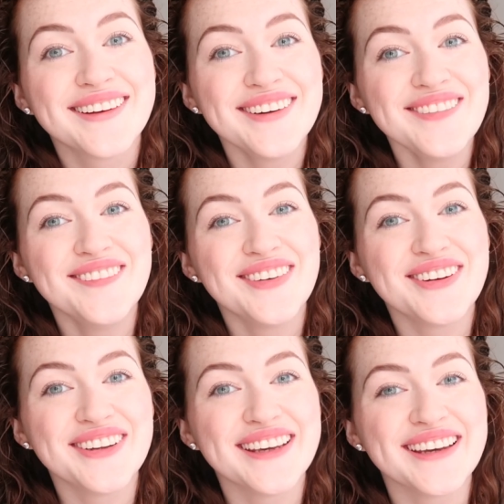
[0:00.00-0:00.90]
Good
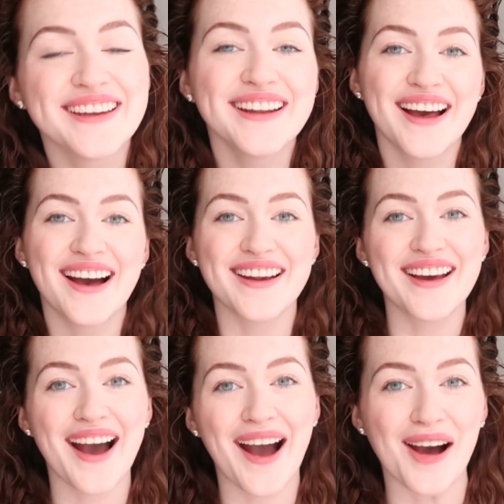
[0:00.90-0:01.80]
morning and
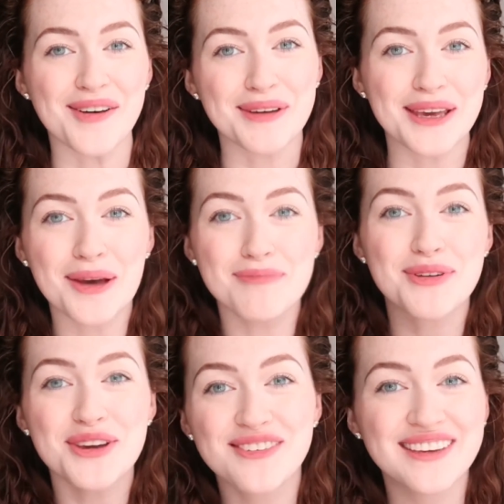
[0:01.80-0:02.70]
happy
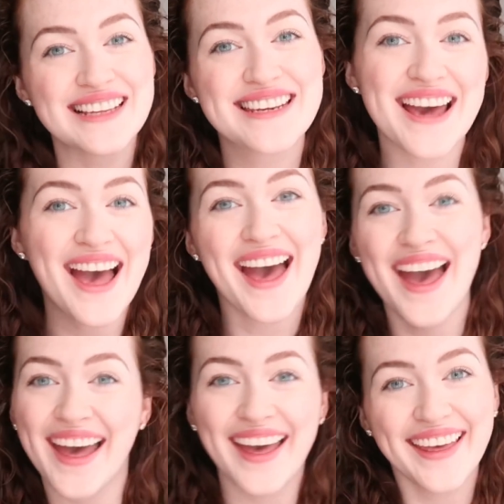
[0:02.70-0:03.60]
moving
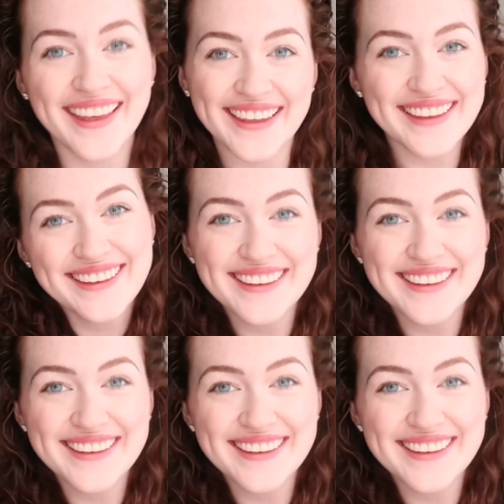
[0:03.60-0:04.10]
day.